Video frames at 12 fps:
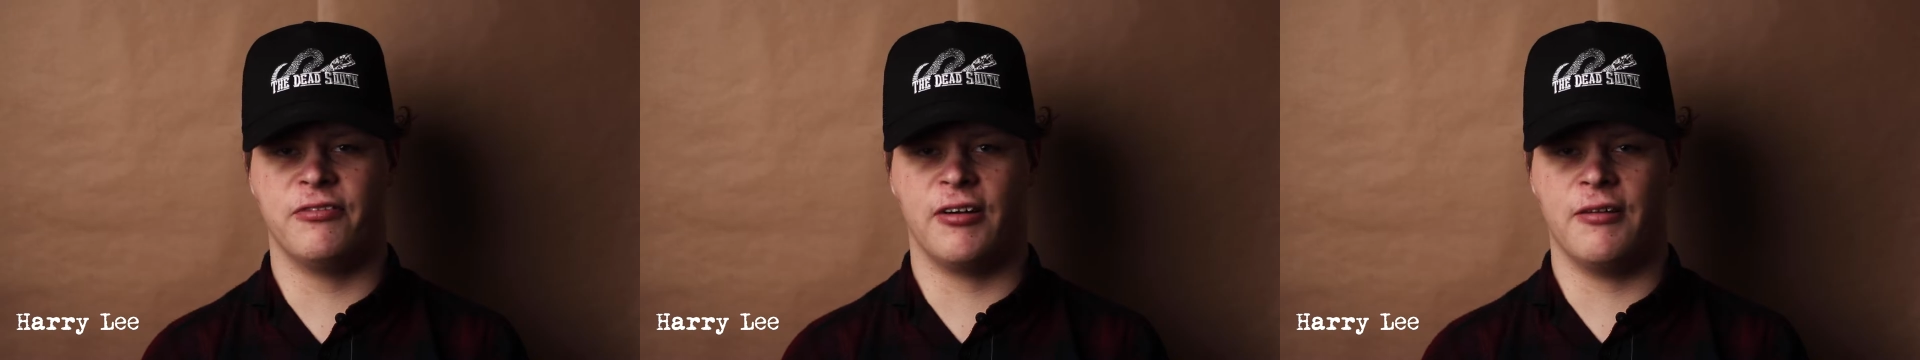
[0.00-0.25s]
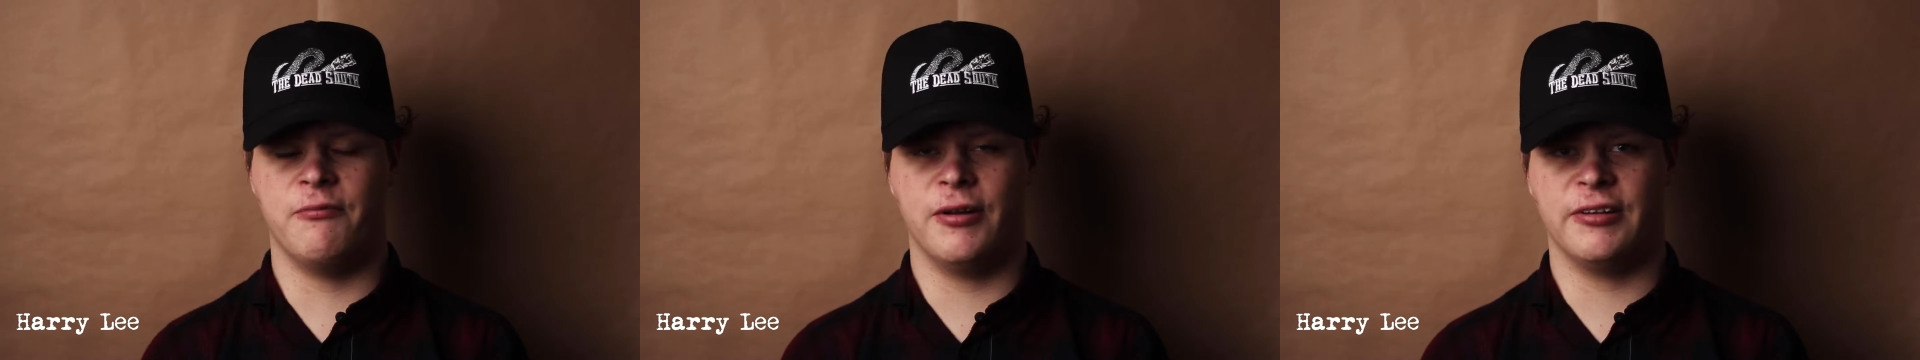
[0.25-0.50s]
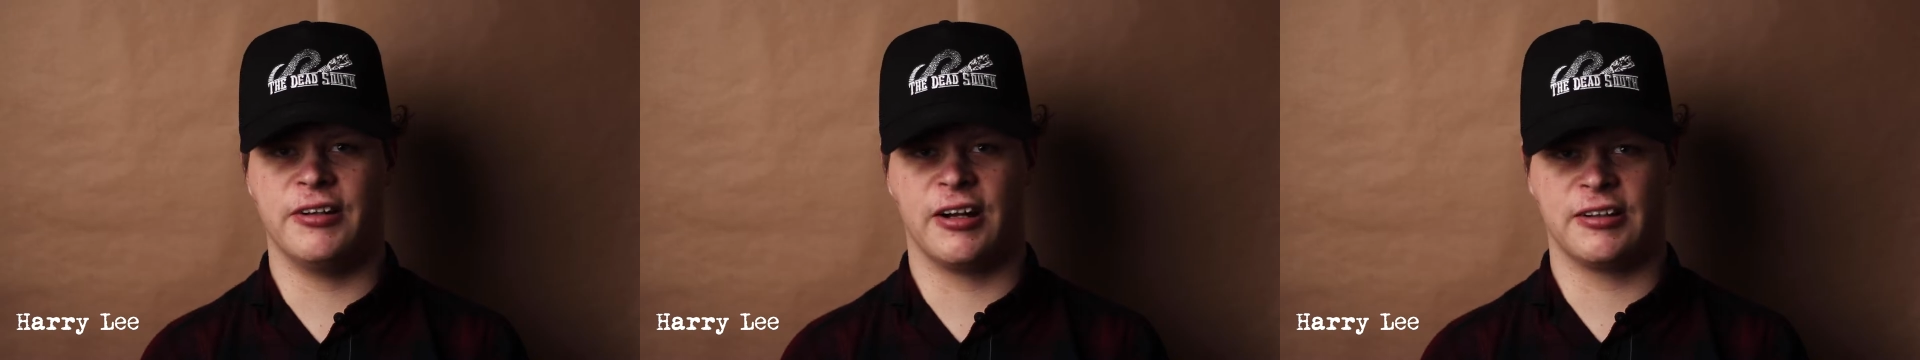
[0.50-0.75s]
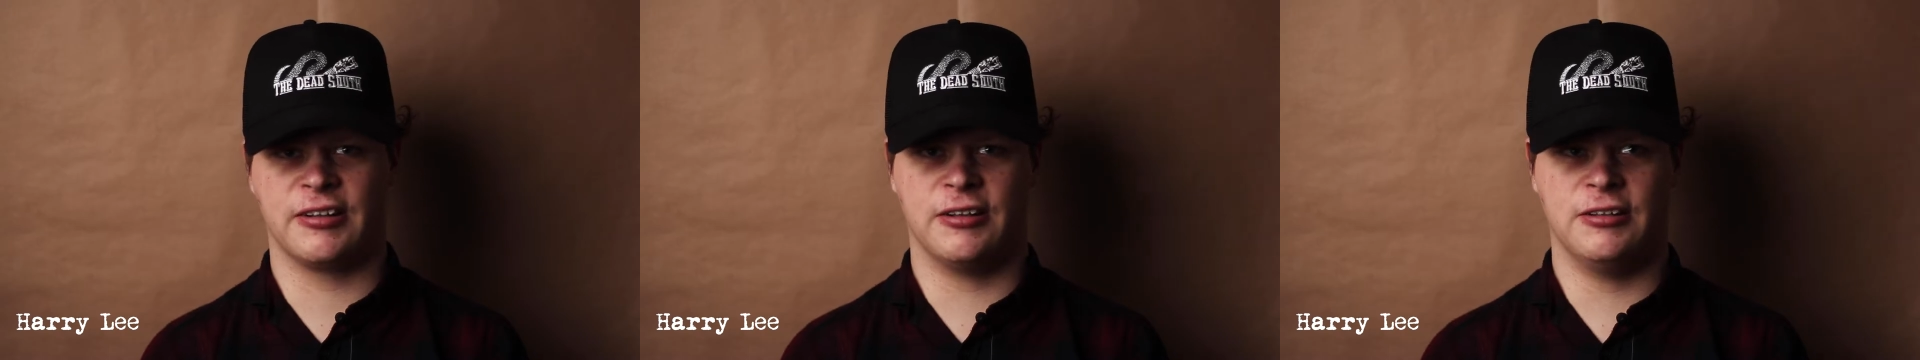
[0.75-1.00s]
I've been
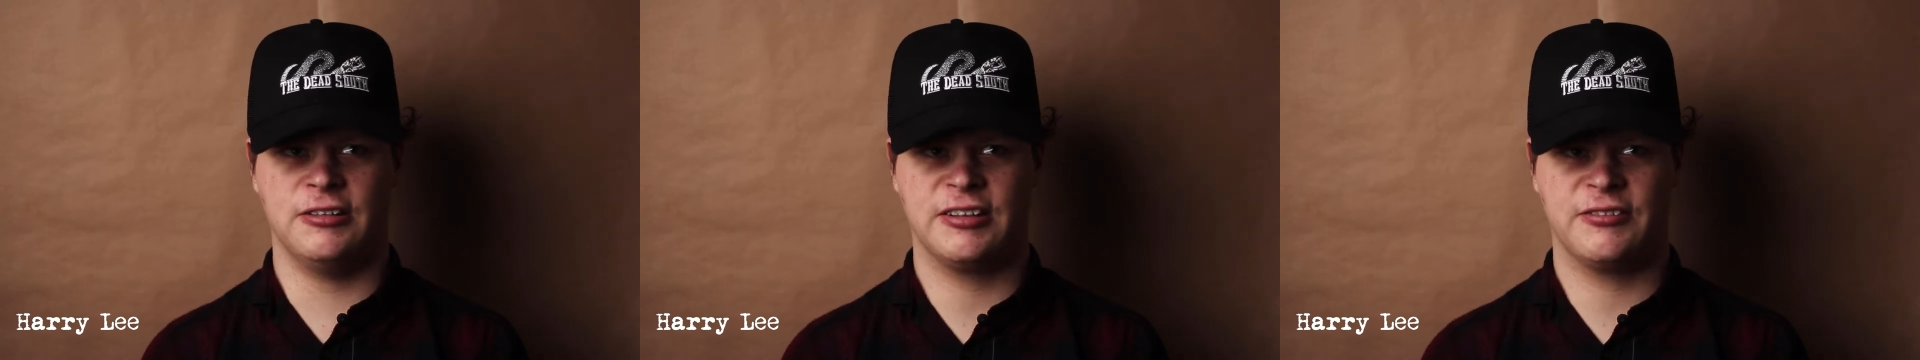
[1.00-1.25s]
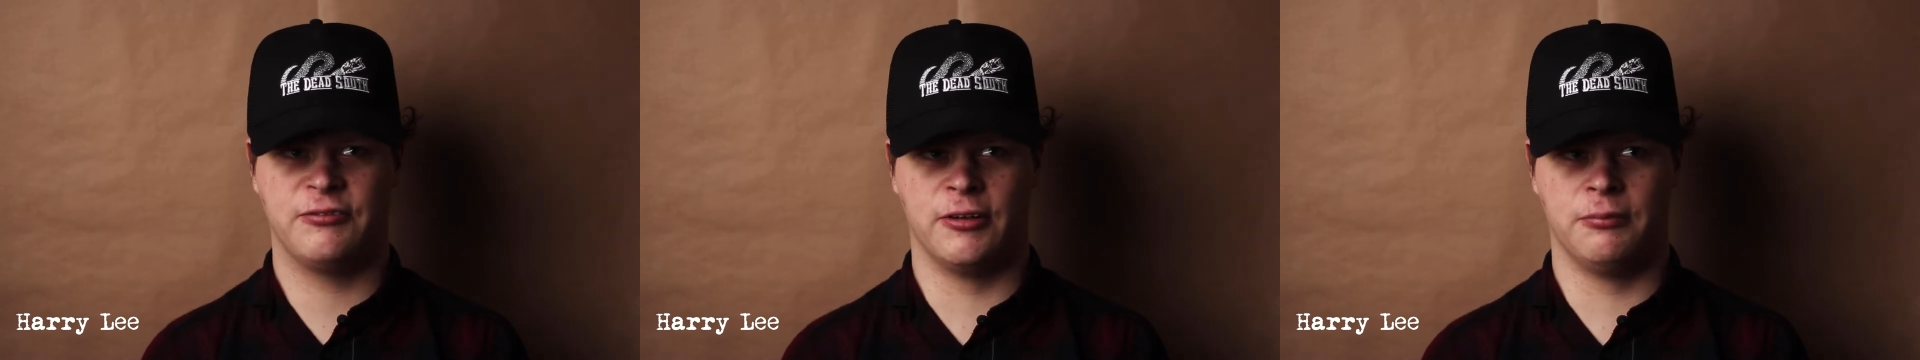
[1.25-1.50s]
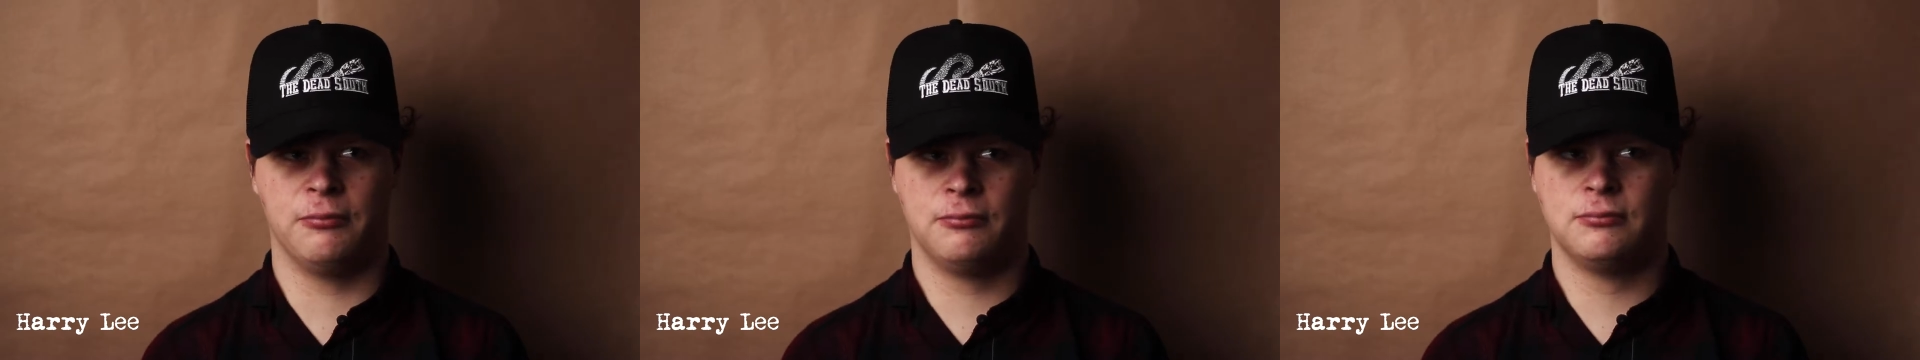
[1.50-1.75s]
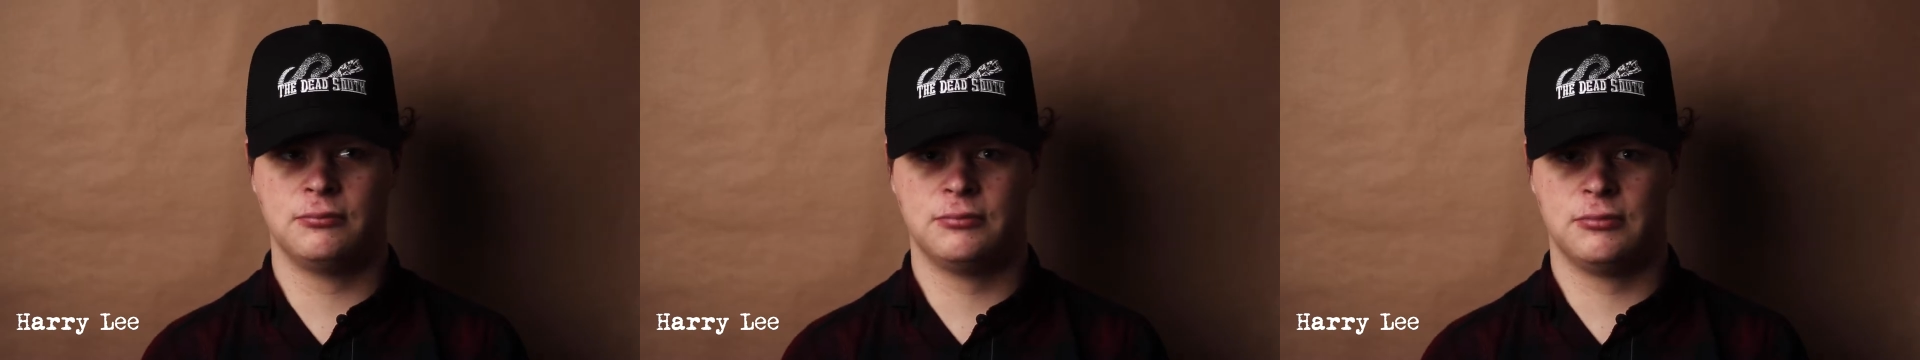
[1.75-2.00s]
diagnosed for
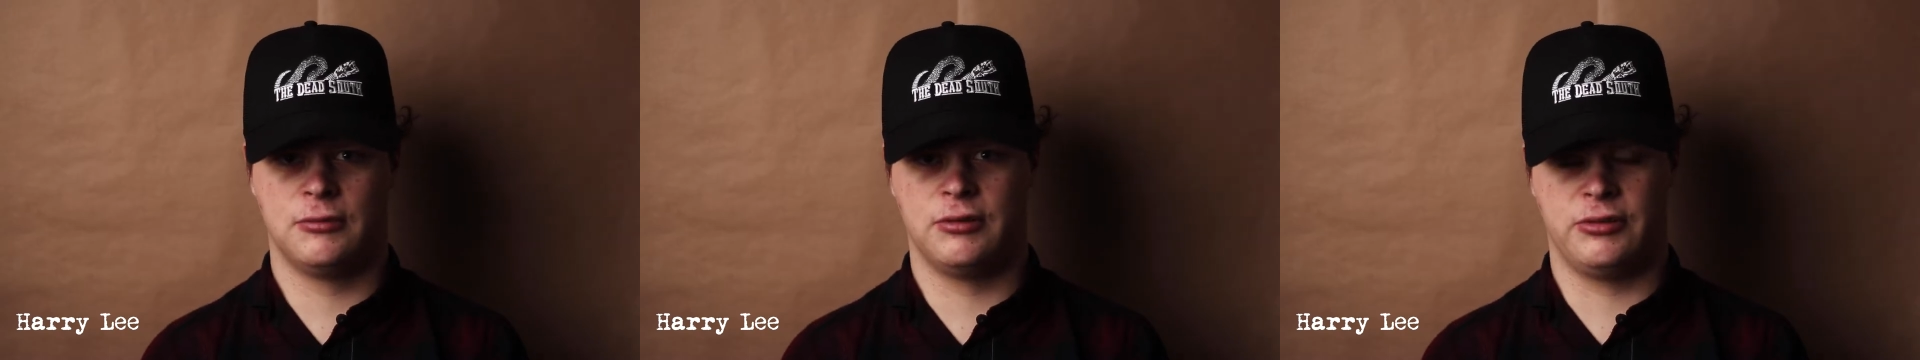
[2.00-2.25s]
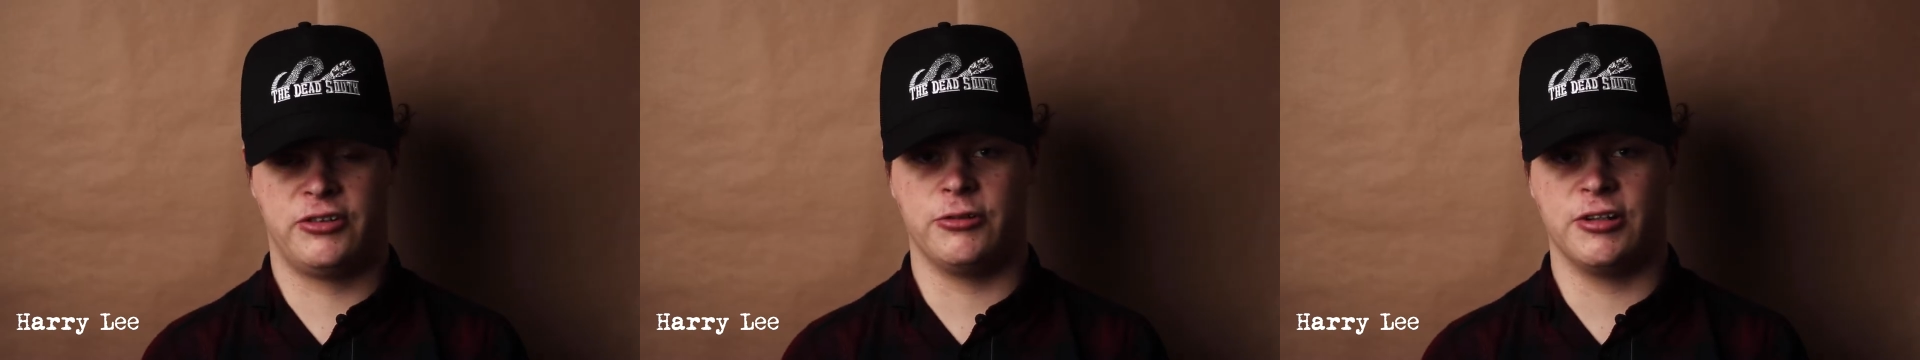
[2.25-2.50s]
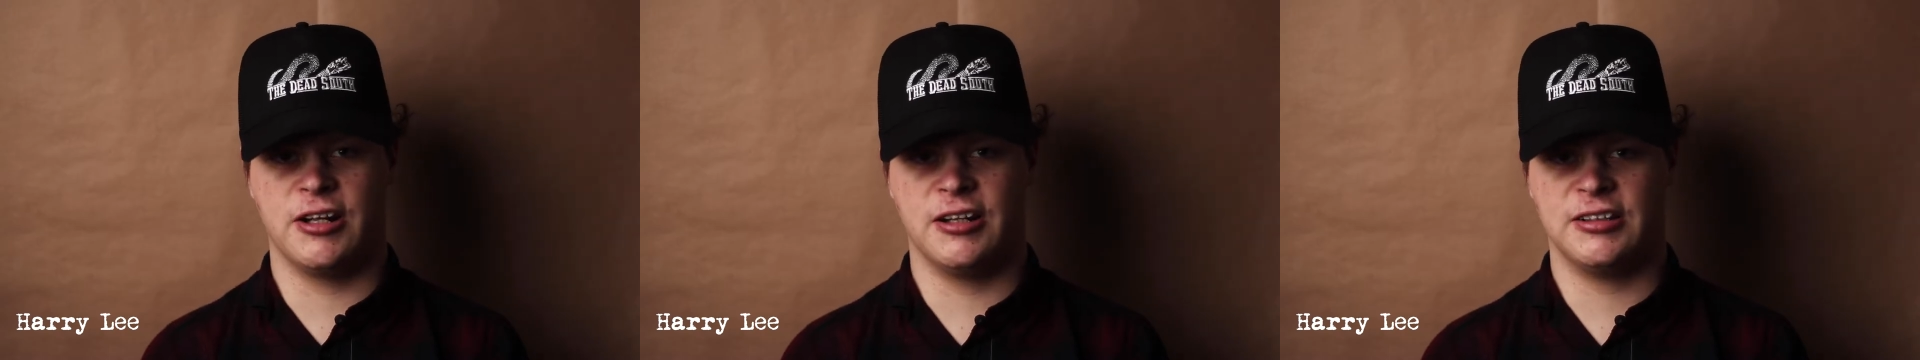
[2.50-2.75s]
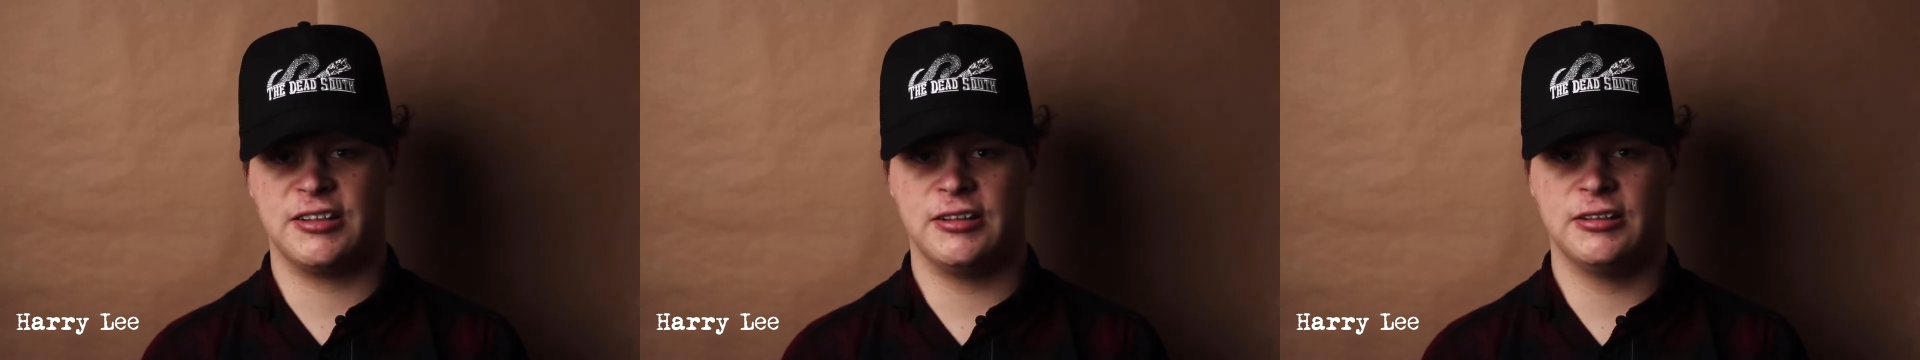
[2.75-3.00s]
2
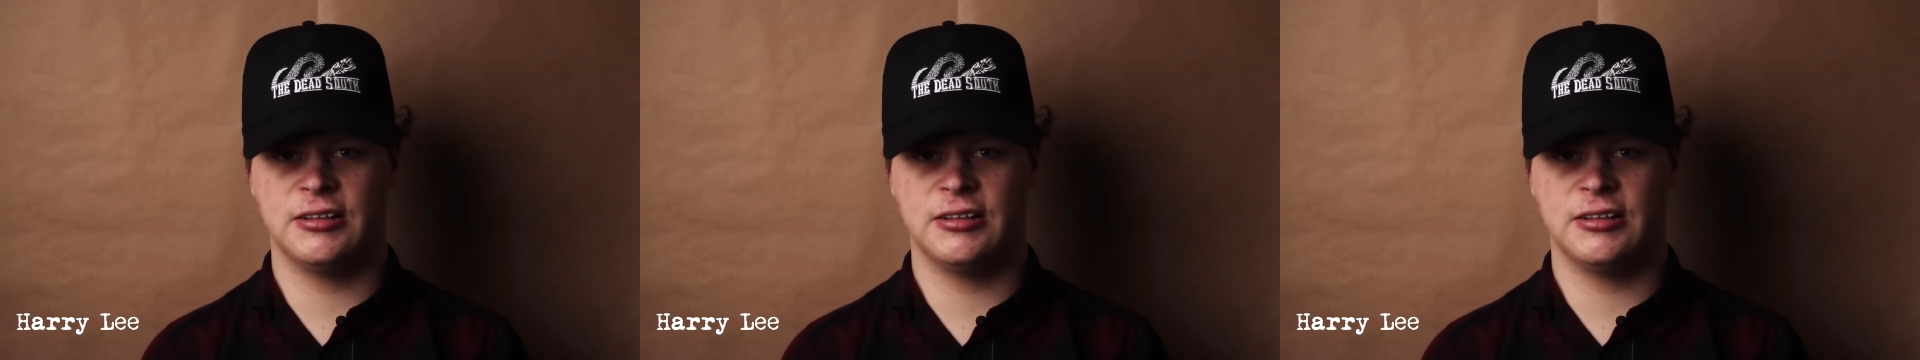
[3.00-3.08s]
years.